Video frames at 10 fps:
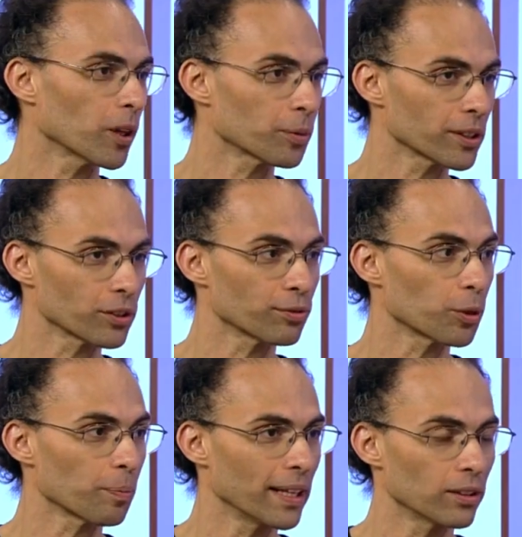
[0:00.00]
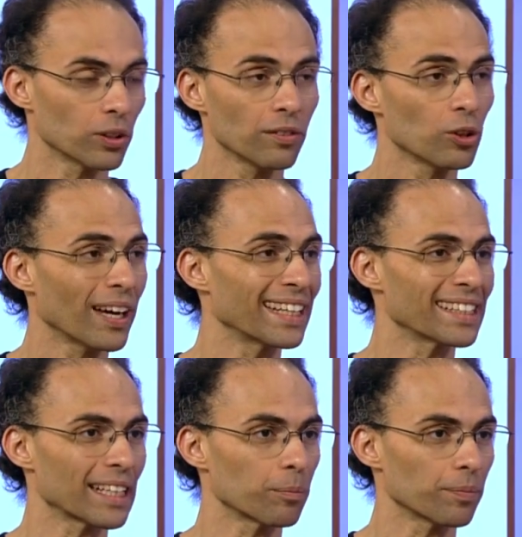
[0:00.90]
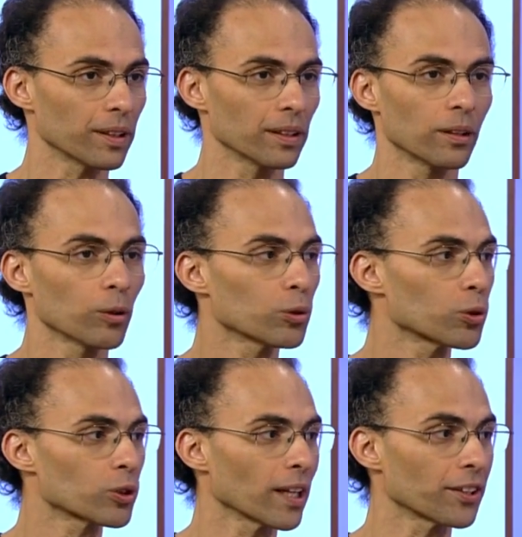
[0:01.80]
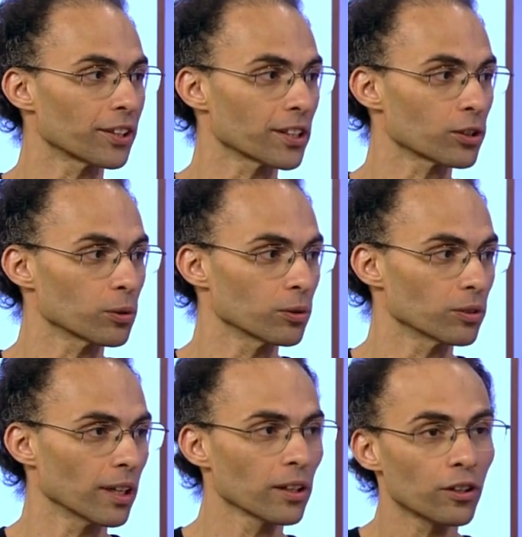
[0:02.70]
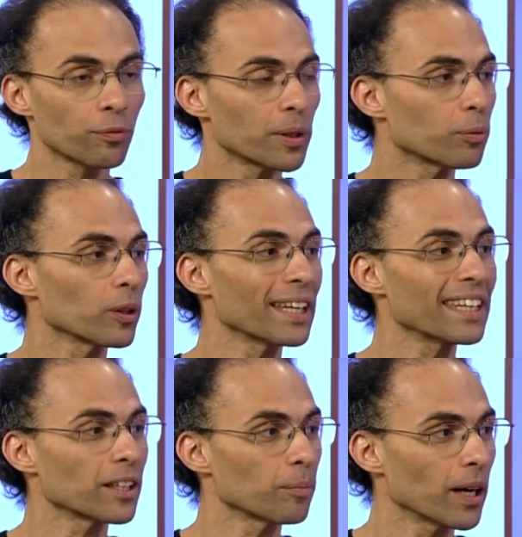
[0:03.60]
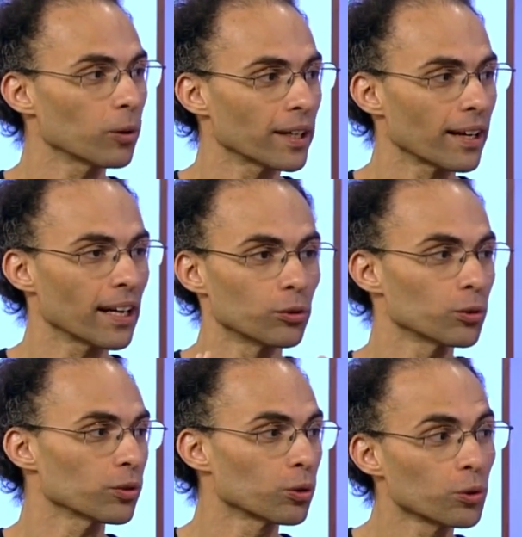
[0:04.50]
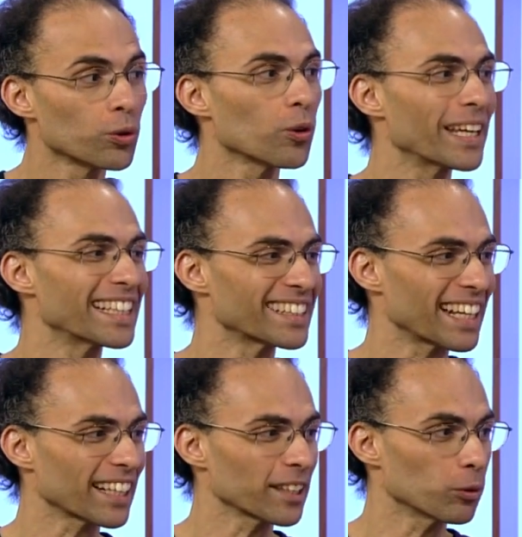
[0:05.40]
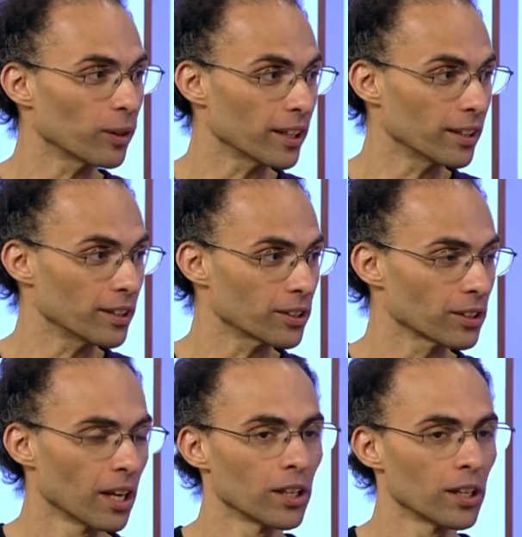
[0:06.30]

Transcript: options for pain. To give you an example, low-dose naltrexone. A lot of people hear about it and don't know exactly what it is.